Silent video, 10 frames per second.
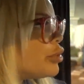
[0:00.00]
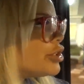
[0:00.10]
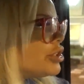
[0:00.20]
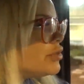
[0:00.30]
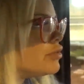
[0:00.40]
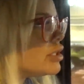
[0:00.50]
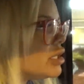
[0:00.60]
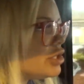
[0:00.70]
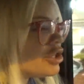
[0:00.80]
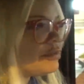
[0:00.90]
portion of the
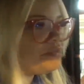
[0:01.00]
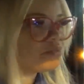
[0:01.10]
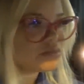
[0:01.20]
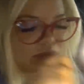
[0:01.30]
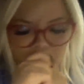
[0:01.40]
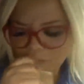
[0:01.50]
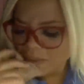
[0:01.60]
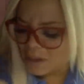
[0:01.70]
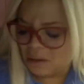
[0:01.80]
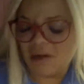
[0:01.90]
eating show.
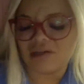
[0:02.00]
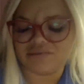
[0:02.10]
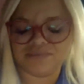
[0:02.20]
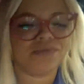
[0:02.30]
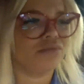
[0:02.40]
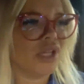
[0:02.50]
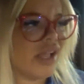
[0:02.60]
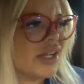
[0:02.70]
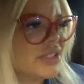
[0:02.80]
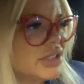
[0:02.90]
Ugh.
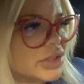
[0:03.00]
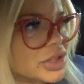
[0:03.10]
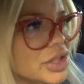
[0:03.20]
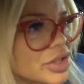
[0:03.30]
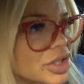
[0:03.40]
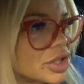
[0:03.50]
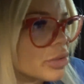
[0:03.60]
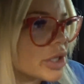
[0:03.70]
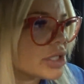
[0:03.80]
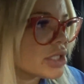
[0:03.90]
The gristle's just the
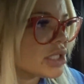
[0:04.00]
worst.